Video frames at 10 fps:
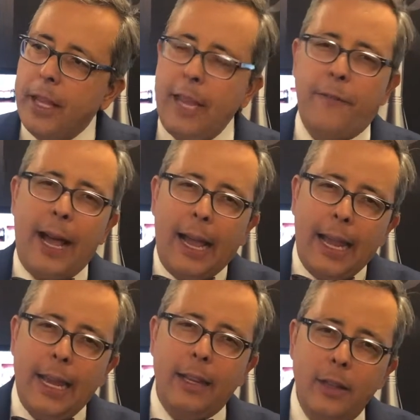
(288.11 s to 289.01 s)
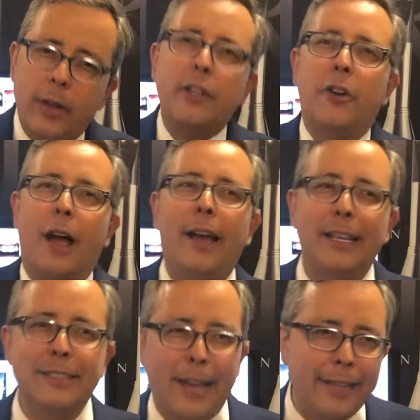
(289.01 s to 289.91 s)
if I look at your
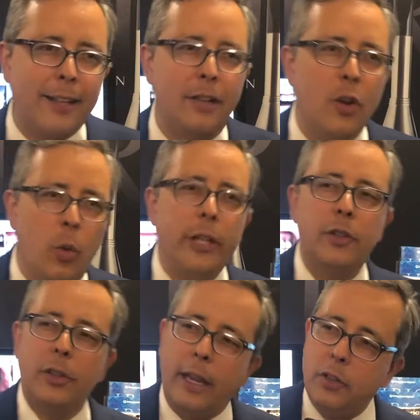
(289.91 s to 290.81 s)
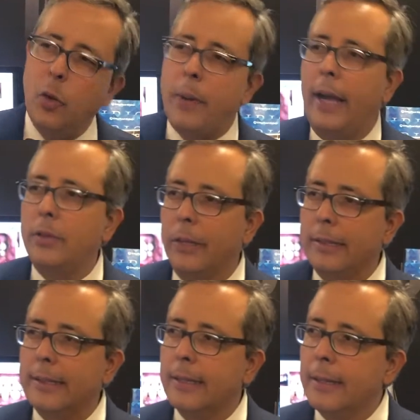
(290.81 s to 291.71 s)
eyes and I tell you we need to take two
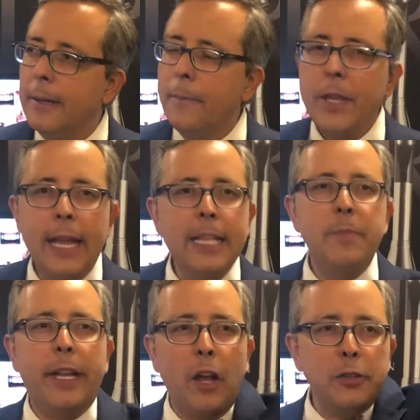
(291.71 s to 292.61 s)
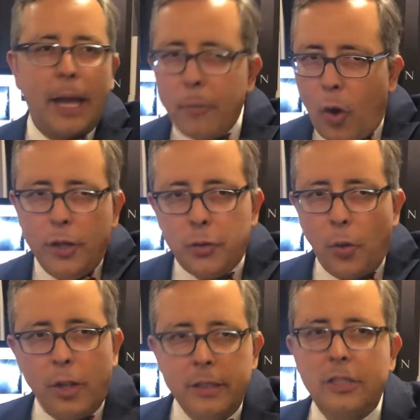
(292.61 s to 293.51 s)
bitewings, it's because I'm going through
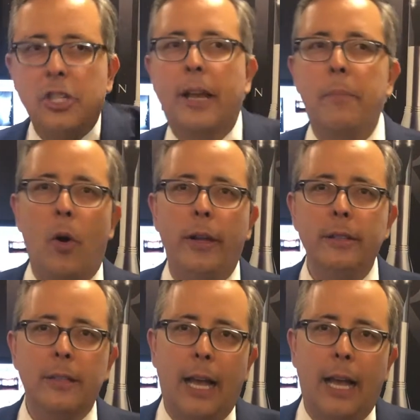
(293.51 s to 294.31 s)
all these checkpoints.